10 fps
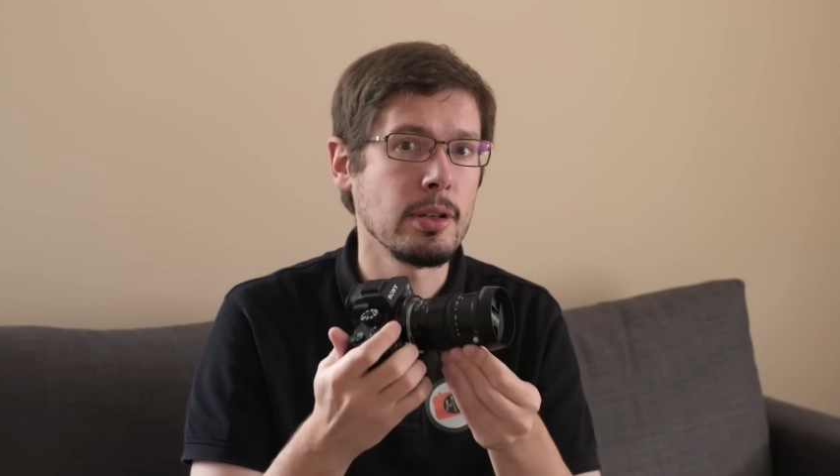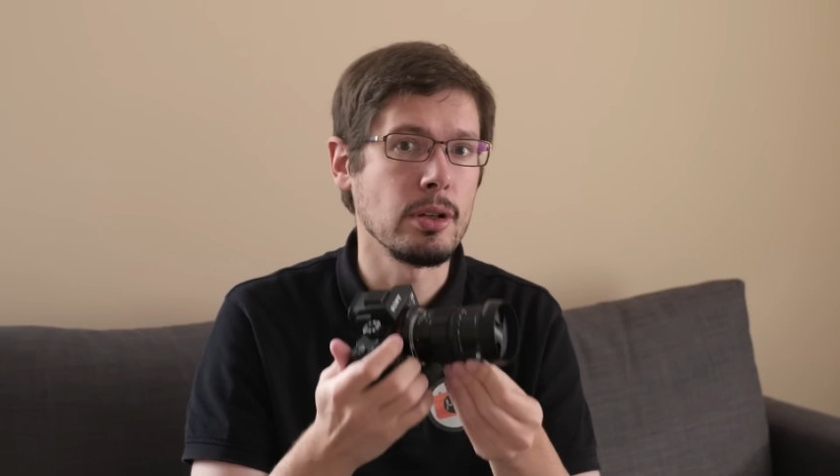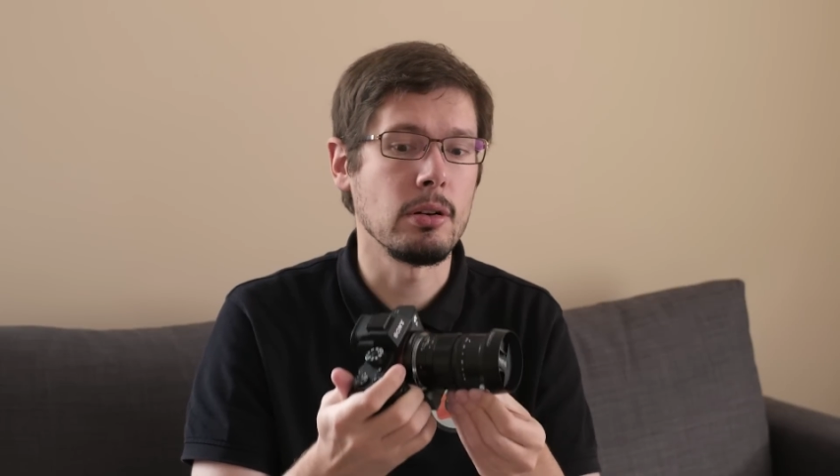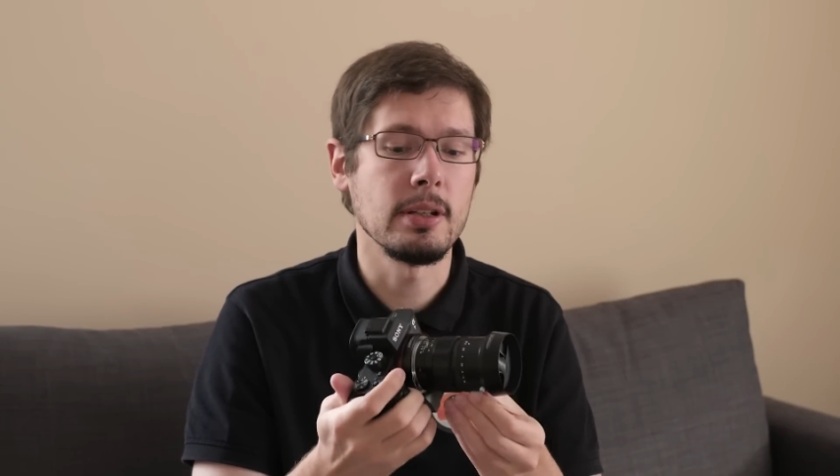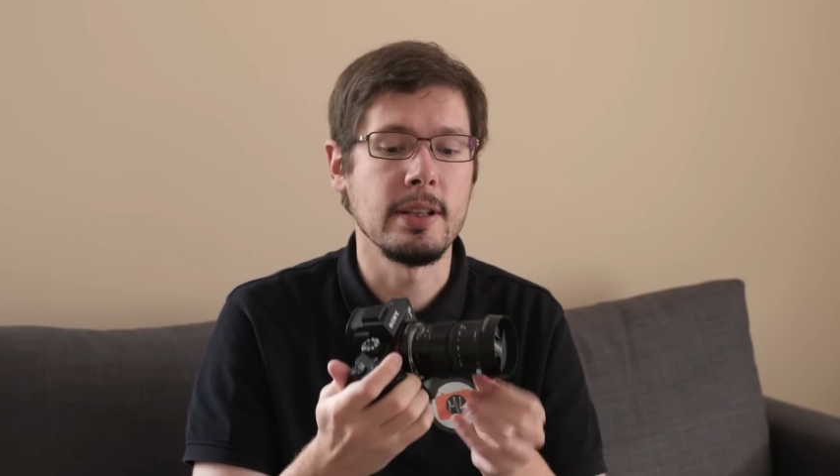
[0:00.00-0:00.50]

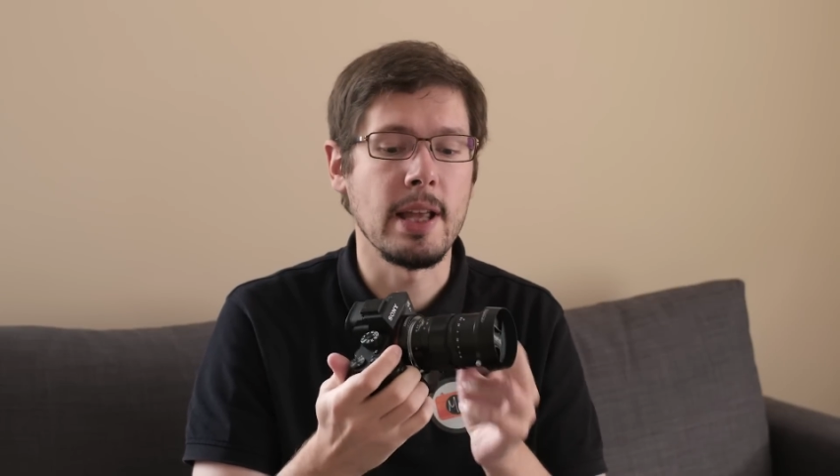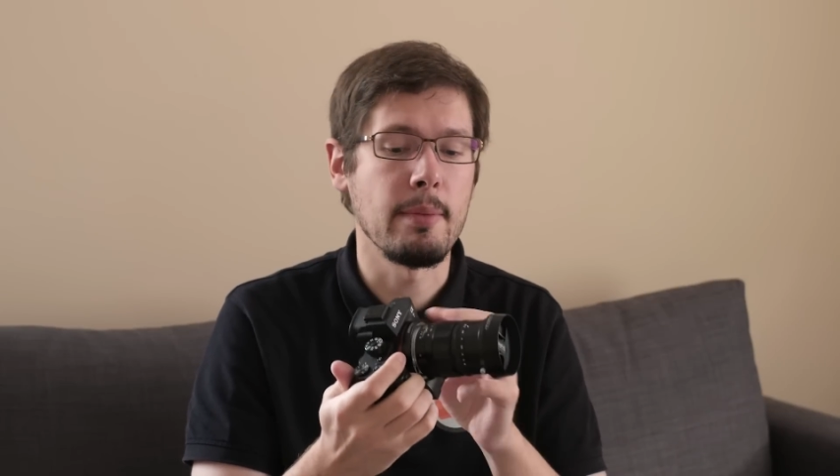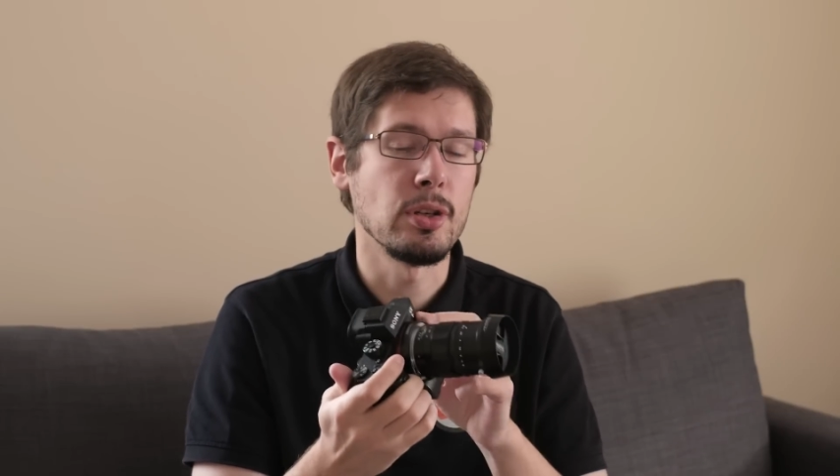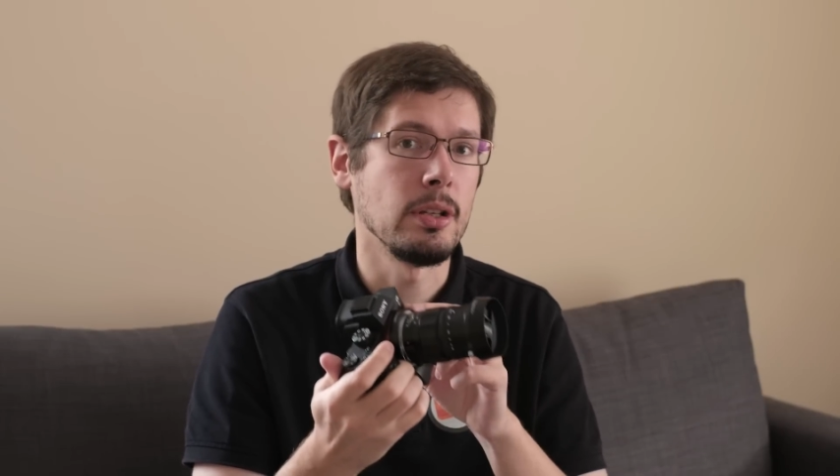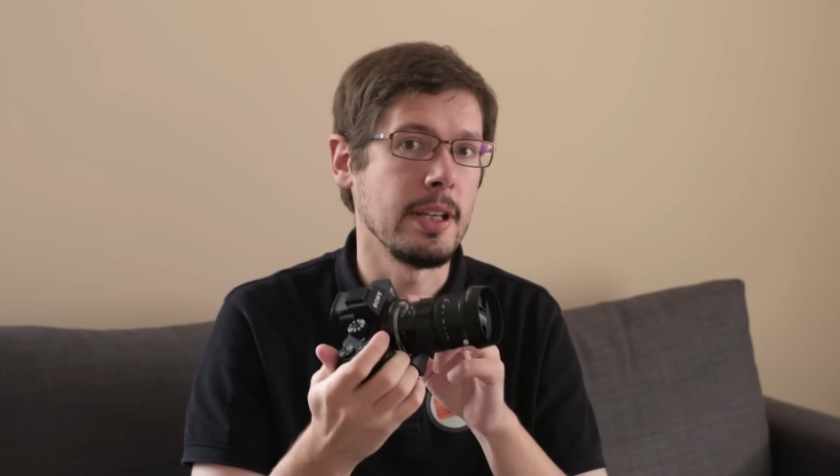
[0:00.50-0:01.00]
result in
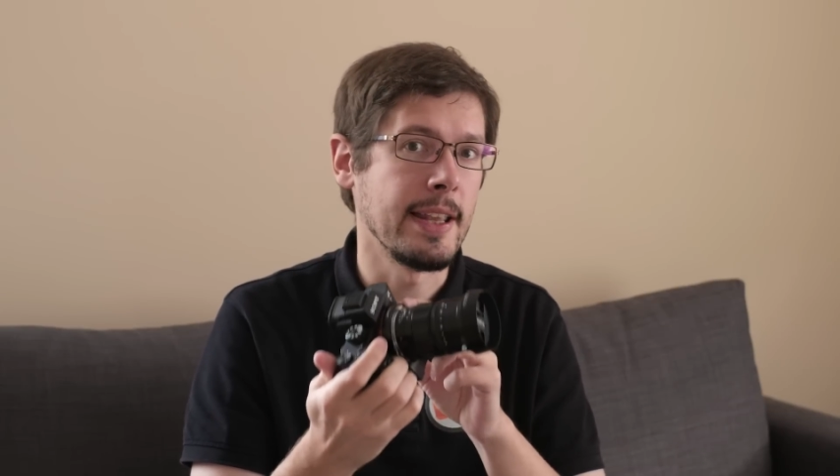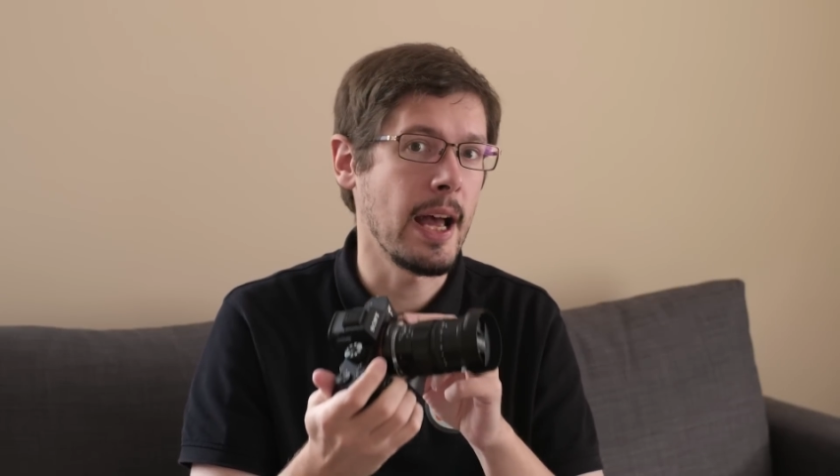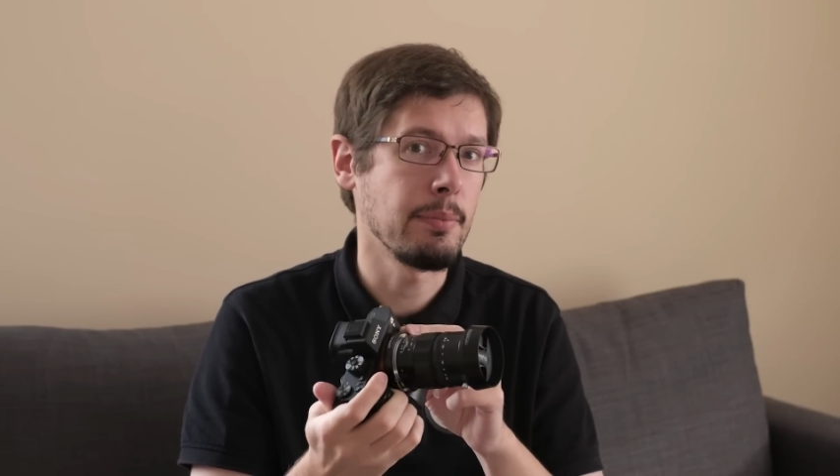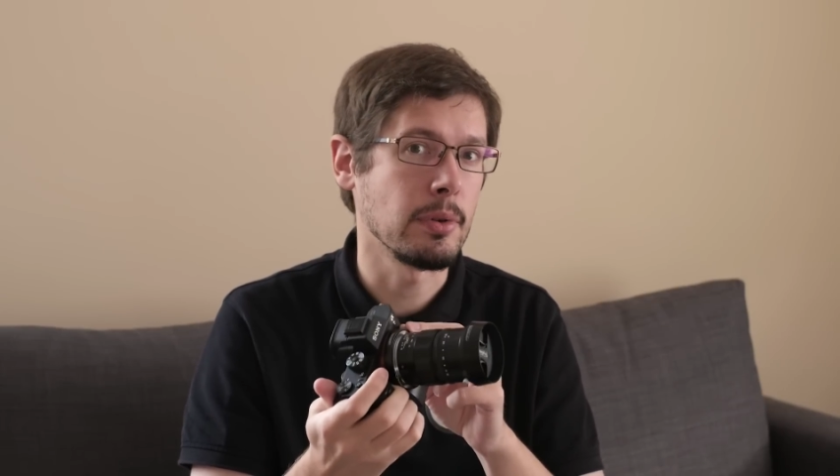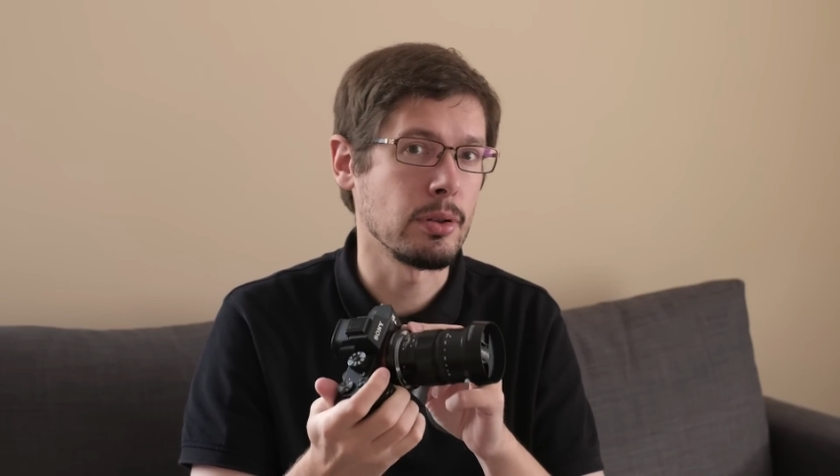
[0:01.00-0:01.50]
damaging the
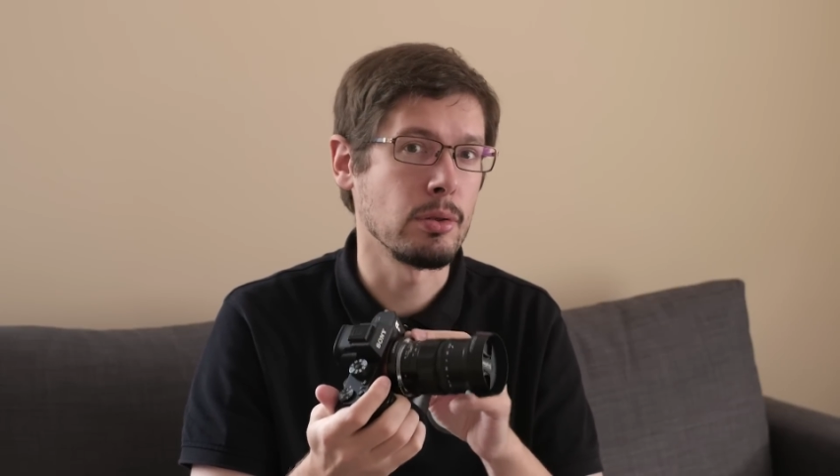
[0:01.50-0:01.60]
adapter,